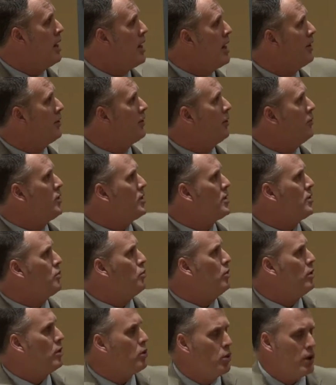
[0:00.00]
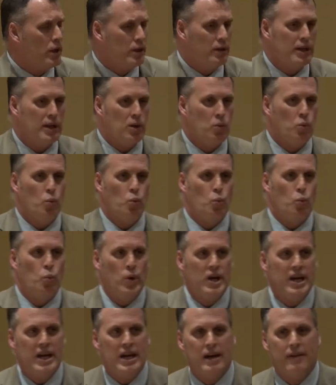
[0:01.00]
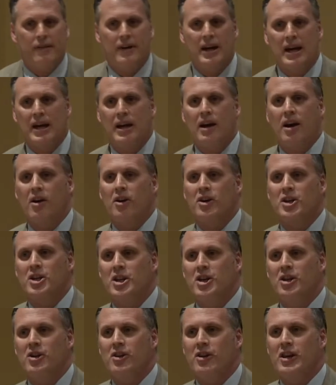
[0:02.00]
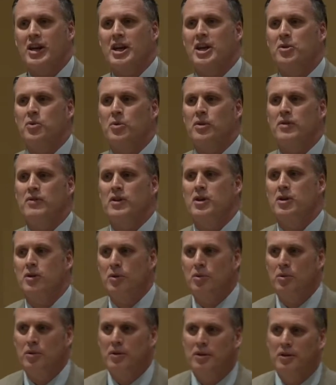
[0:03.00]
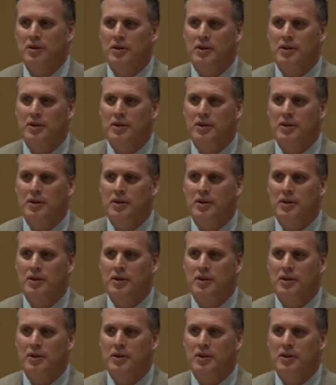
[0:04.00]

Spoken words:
And so just real quickly, we have had our year-end review